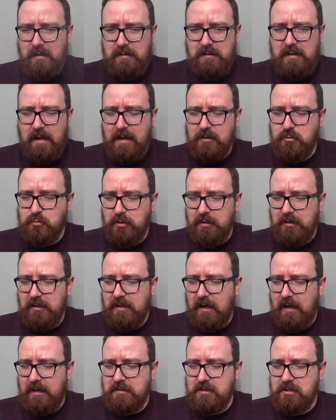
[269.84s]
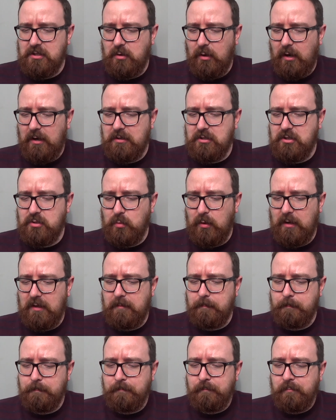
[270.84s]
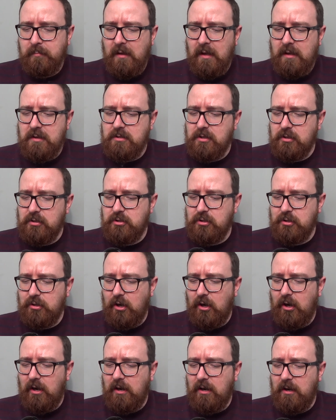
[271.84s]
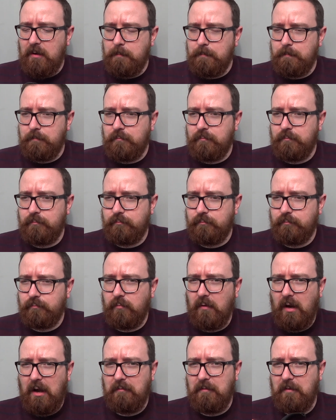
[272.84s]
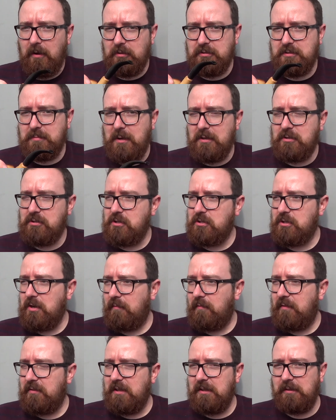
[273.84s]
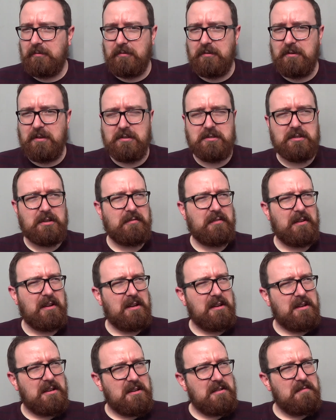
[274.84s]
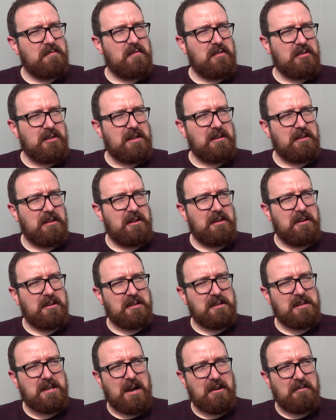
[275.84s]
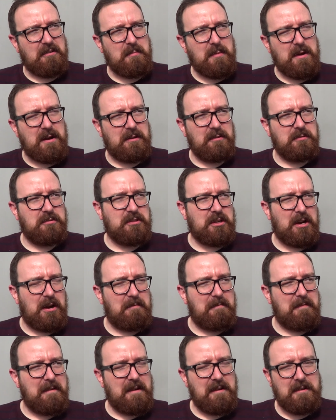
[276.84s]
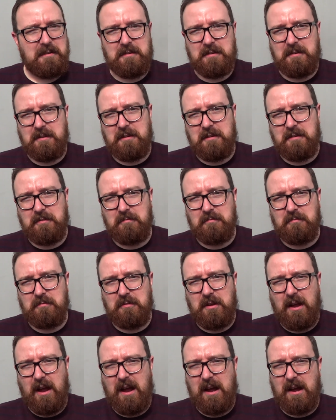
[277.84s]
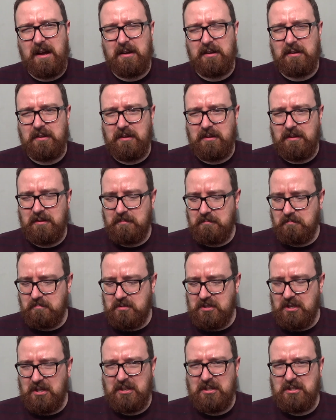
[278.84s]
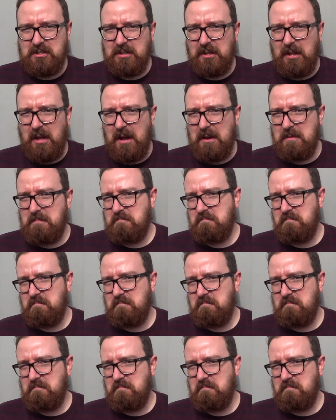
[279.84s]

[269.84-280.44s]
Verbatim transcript: Yeah, it's really nice. It's quite sweet. It's also got, um, I forgot to mention, it's got vanilla in it. So vanilla, caramel, toffee, uh, Turkish delight,